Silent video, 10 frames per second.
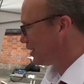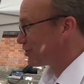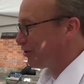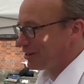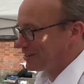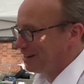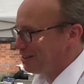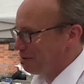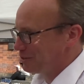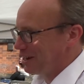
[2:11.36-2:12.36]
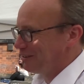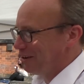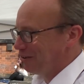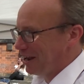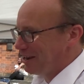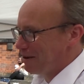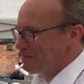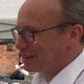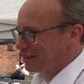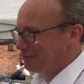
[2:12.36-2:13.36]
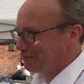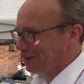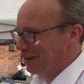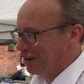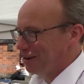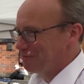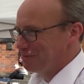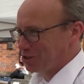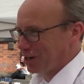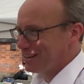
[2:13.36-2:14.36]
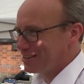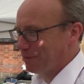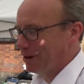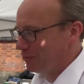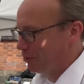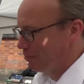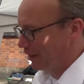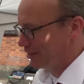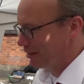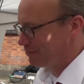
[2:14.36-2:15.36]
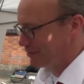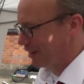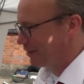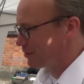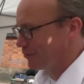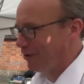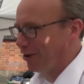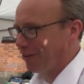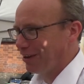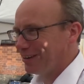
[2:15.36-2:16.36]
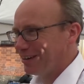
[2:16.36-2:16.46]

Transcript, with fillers: it's not exactly the most aerodynamic of machines, but we built it to follow